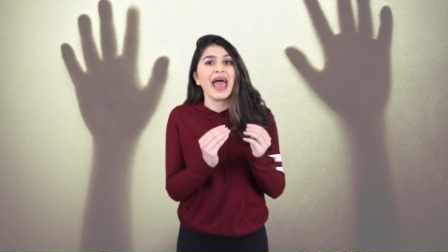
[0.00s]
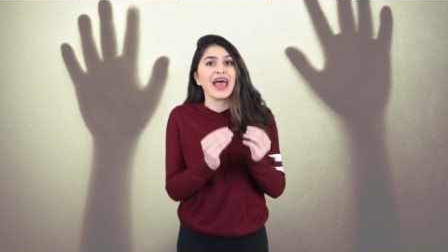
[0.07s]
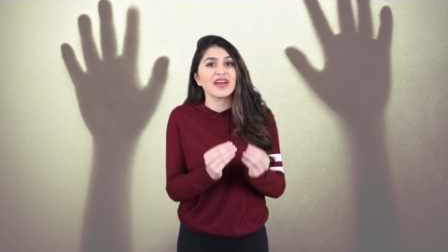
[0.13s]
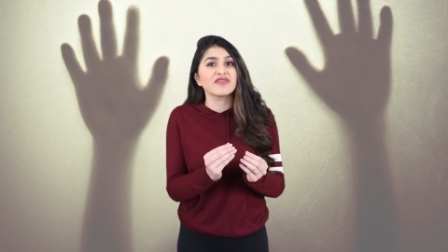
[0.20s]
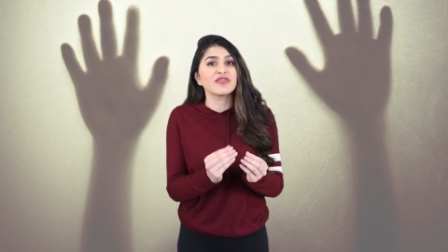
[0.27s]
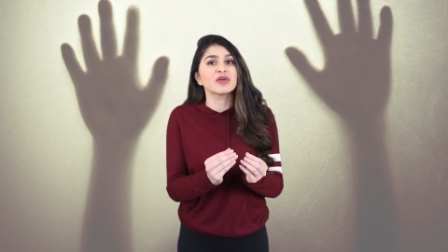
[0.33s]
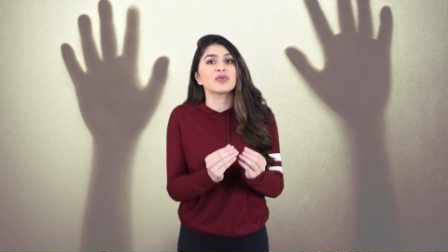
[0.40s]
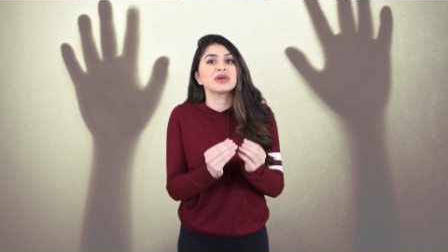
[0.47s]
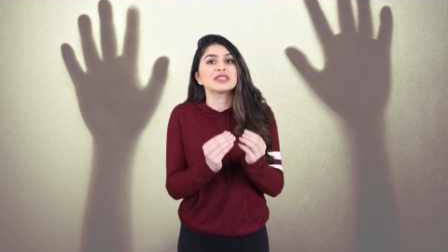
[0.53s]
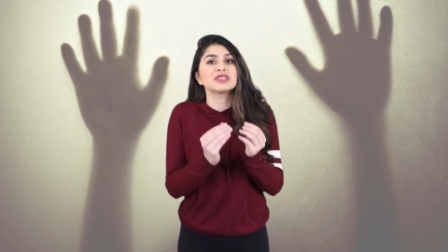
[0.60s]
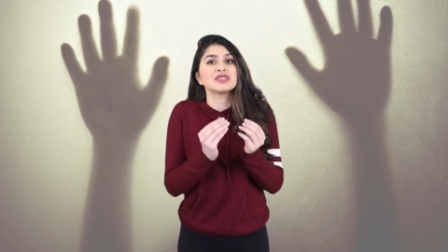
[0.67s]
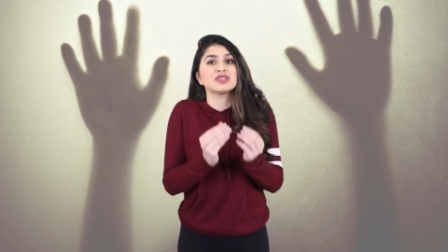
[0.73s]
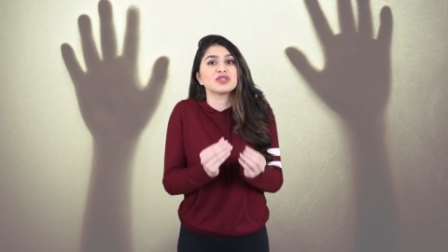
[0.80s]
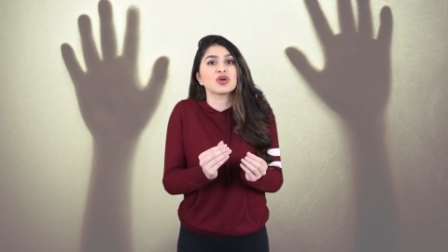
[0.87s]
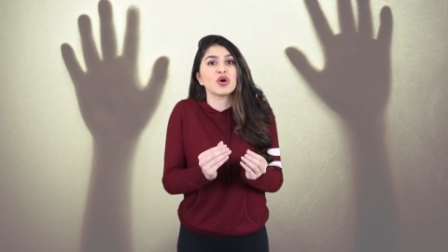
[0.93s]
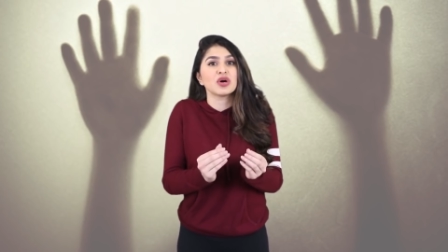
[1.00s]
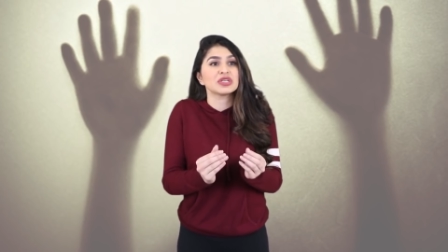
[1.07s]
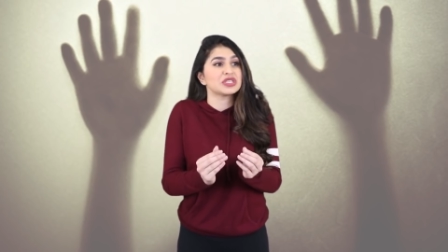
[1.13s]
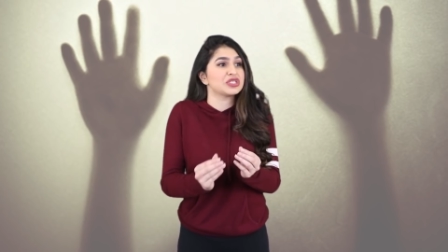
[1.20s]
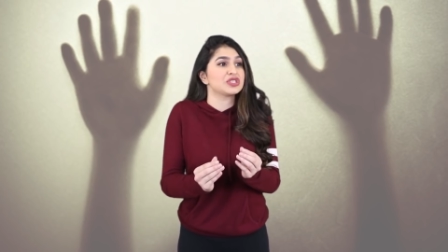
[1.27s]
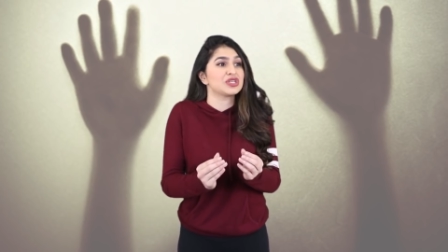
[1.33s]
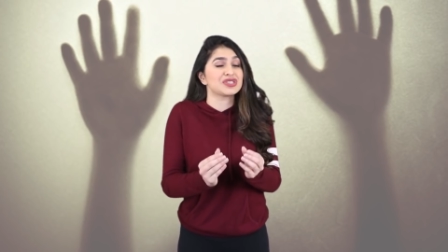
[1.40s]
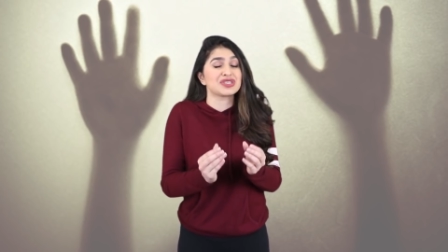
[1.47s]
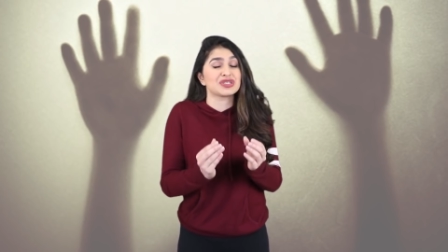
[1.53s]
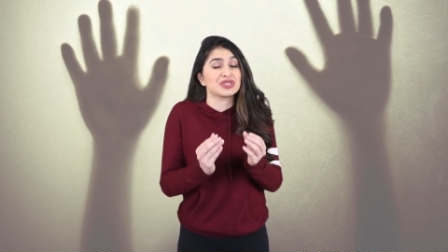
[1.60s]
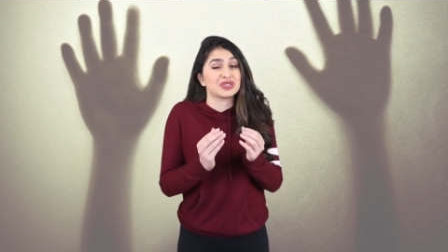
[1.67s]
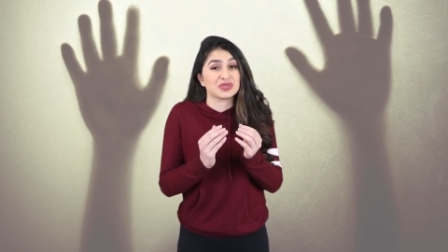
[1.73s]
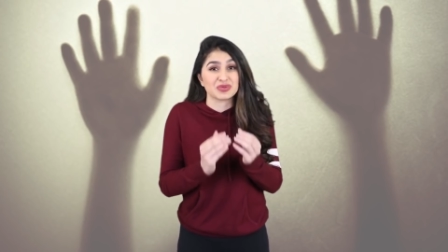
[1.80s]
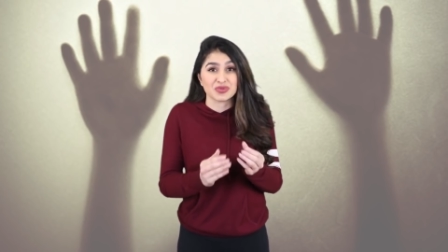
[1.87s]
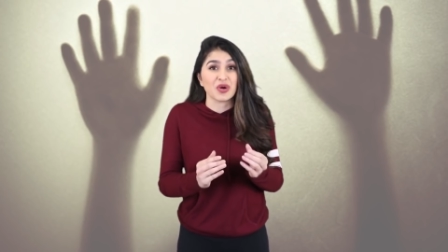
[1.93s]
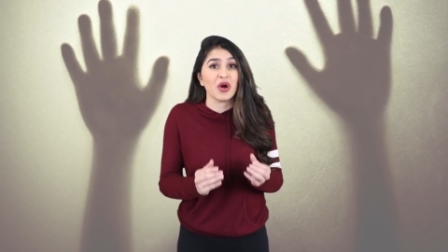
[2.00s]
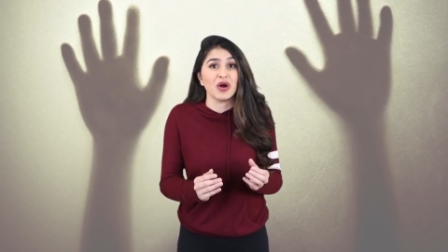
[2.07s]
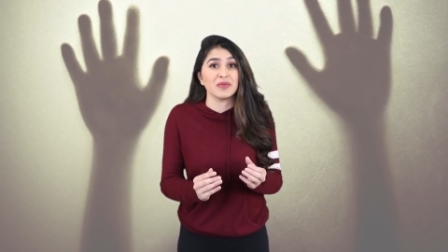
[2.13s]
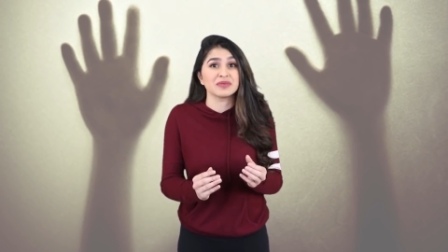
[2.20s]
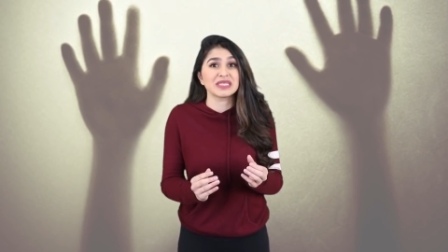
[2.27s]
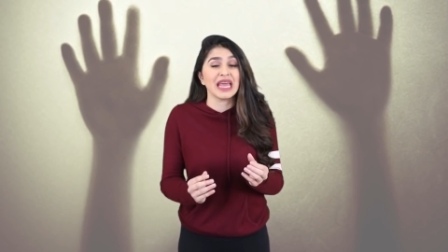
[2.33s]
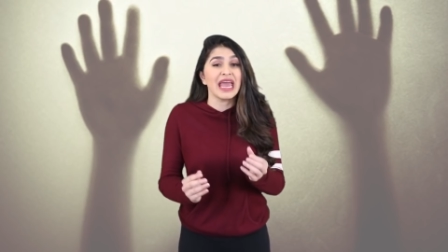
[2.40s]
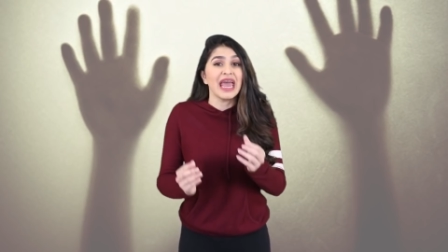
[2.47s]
everyone's jaws just dropped dropped.